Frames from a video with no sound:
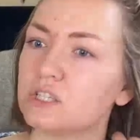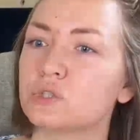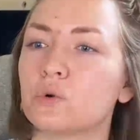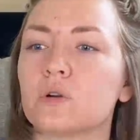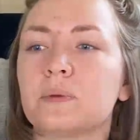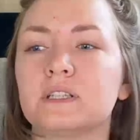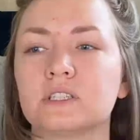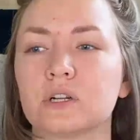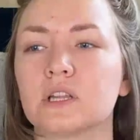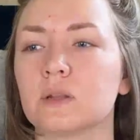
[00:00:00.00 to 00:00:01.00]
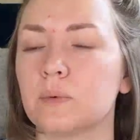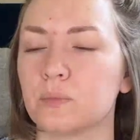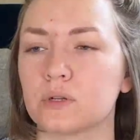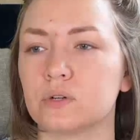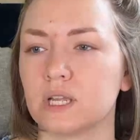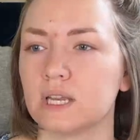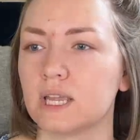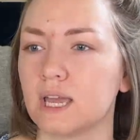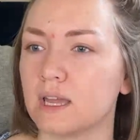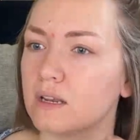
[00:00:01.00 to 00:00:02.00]
shorter pieces are a little bit more tricky to
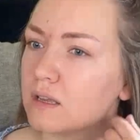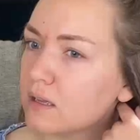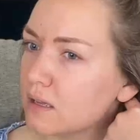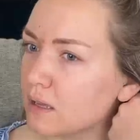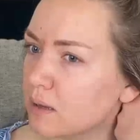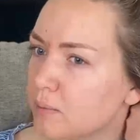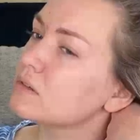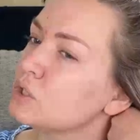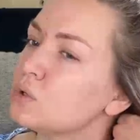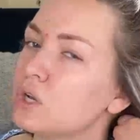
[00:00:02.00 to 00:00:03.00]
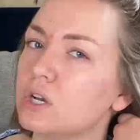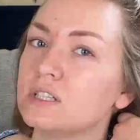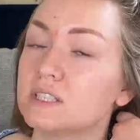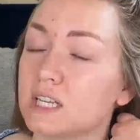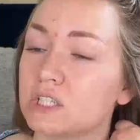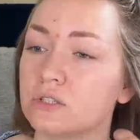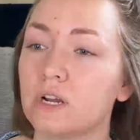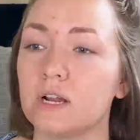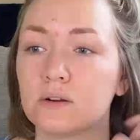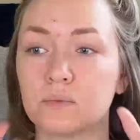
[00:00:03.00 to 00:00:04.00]
get. You could section your
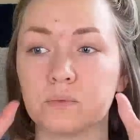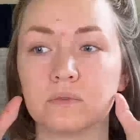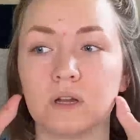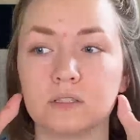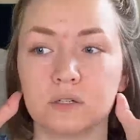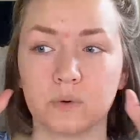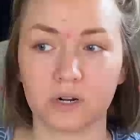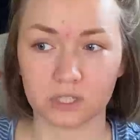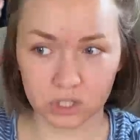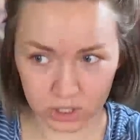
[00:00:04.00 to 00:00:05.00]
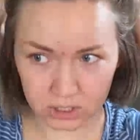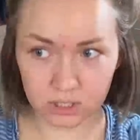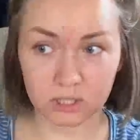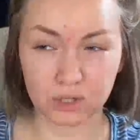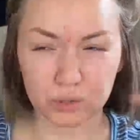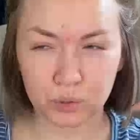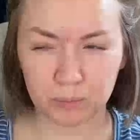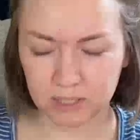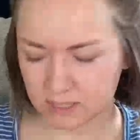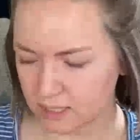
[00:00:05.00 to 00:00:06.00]
hair to where it's just the little short
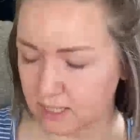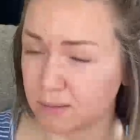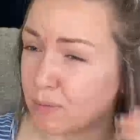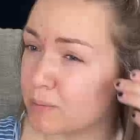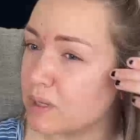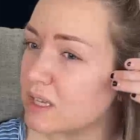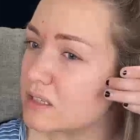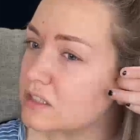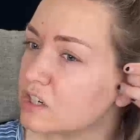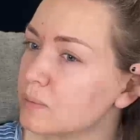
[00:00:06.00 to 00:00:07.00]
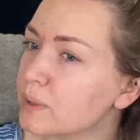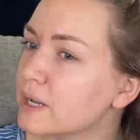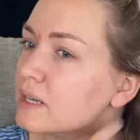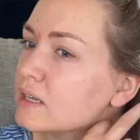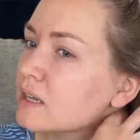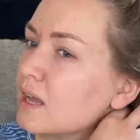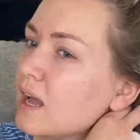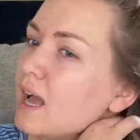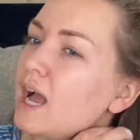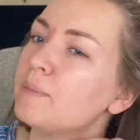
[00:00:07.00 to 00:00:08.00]
pieces and it might be easier, but
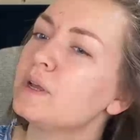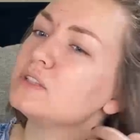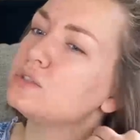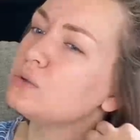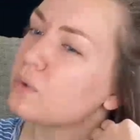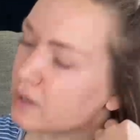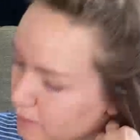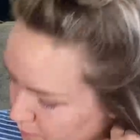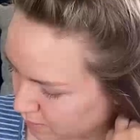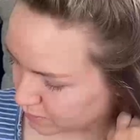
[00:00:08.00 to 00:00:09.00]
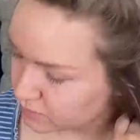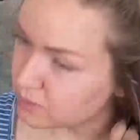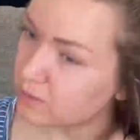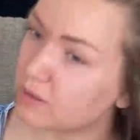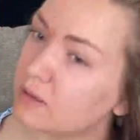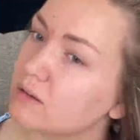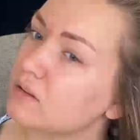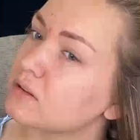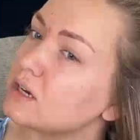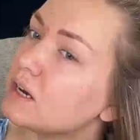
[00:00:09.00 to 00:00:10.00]
I'm not too worried about
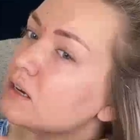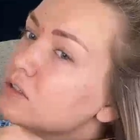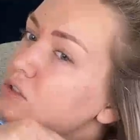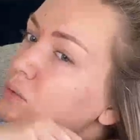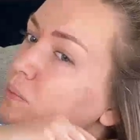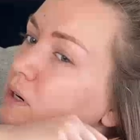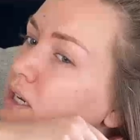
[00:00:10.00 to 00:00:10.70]
the super